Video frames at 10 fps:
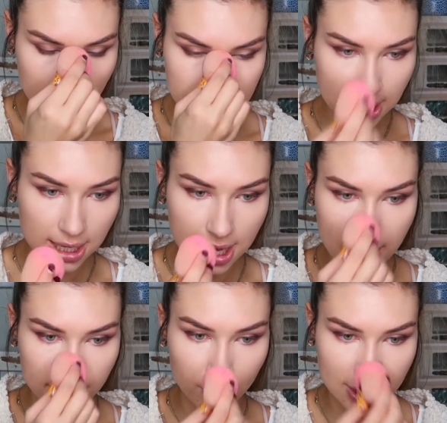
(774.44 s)
It's gonna
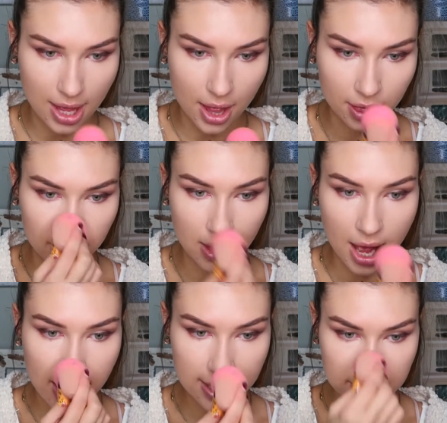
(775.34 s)
come with a
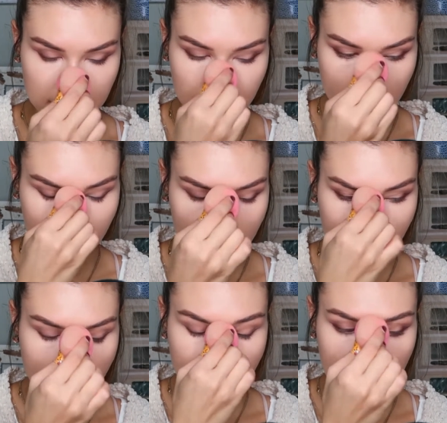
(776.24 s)
lot
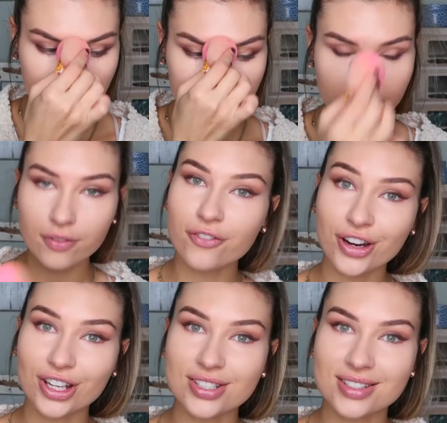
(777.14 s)
of
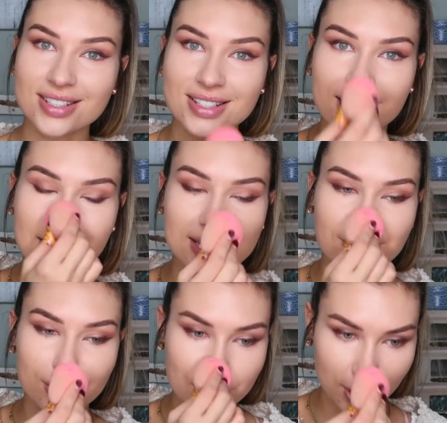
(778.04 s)
firsts, that's
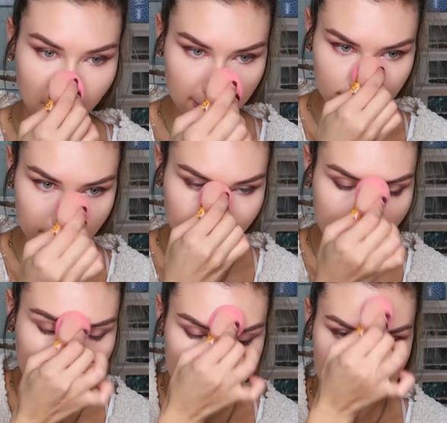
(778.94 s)
for sure,
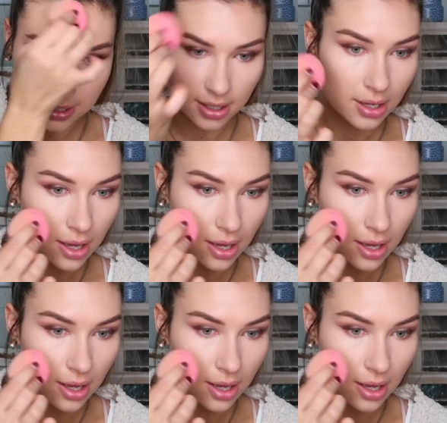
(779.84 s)
but